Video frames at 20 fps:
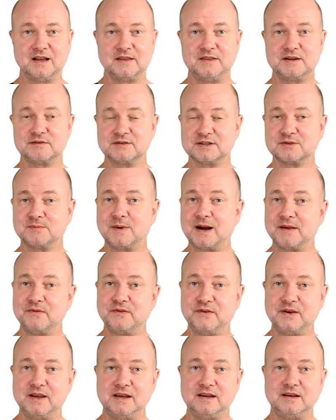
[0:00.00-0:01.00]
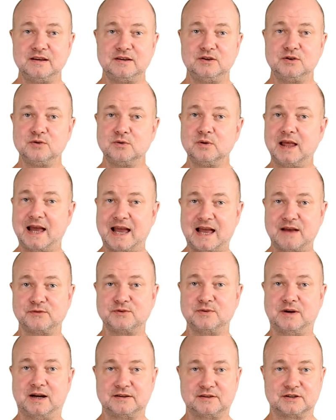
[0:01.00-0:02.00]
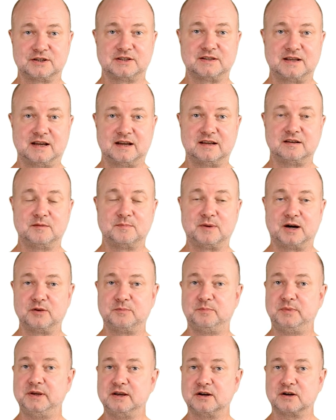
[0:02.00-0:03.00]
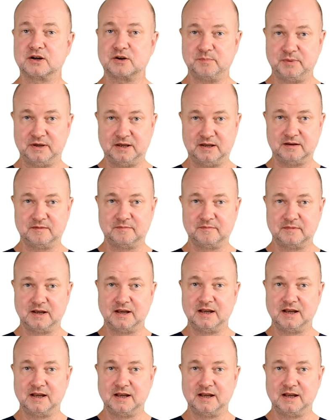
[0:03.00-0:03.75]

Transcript: There is one thing you will have to understand about PRP.